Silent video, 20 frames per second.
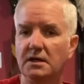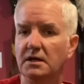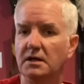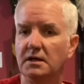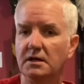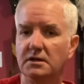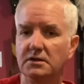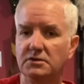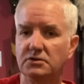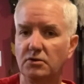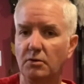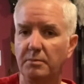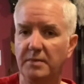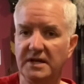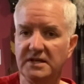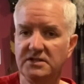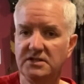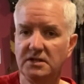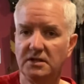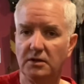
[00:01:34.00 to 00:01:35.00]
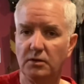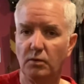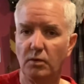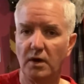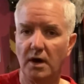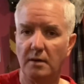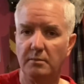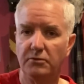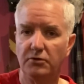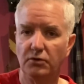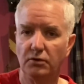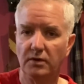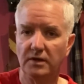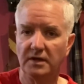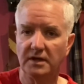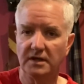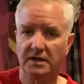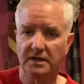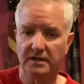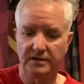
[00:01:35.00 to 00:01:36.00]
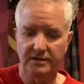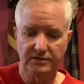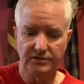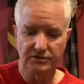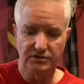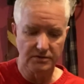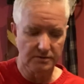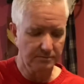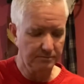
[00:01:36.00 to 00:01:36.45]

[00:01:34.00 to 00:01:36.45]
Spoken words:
So basically what I'm doing is